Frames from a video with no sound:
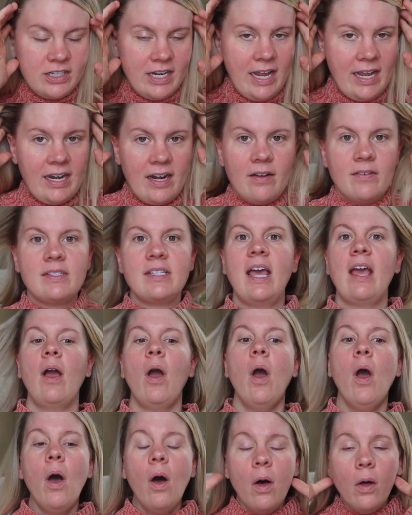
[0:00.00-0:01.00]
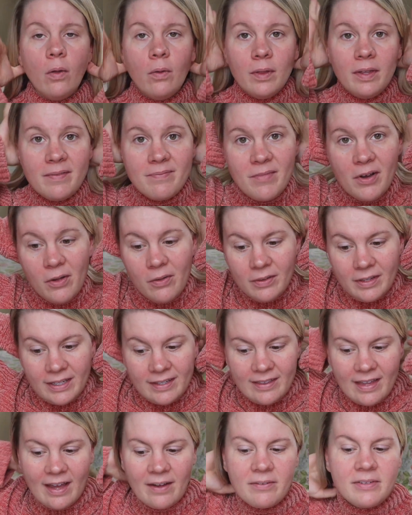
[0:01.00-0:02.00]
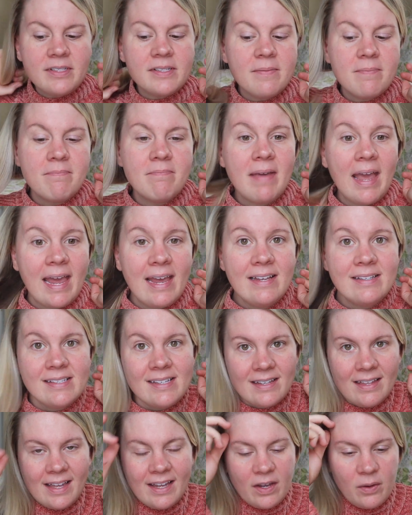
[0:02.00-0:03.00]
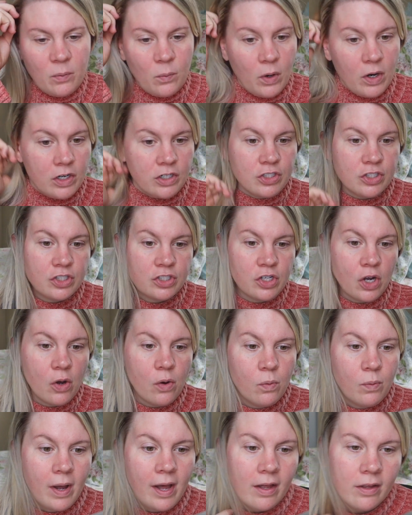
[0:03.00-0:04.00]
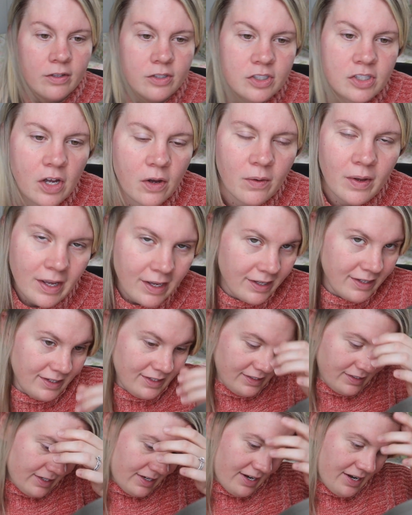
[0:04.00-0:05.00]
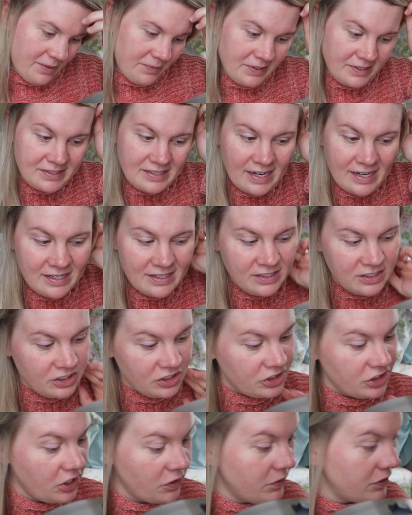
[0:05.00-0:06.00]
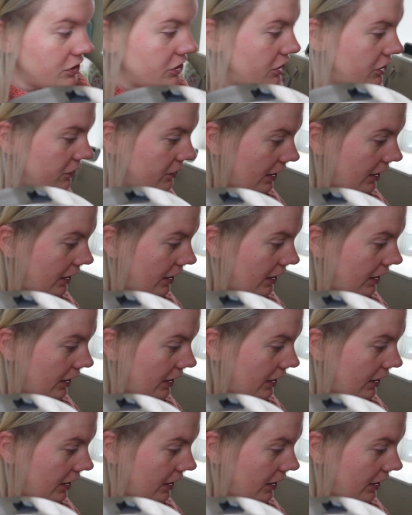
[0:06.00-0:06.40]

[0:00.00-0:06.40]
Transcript: day and I was like, holy moly, that was amazing. Like, it works so well. So I'm excited to show it to you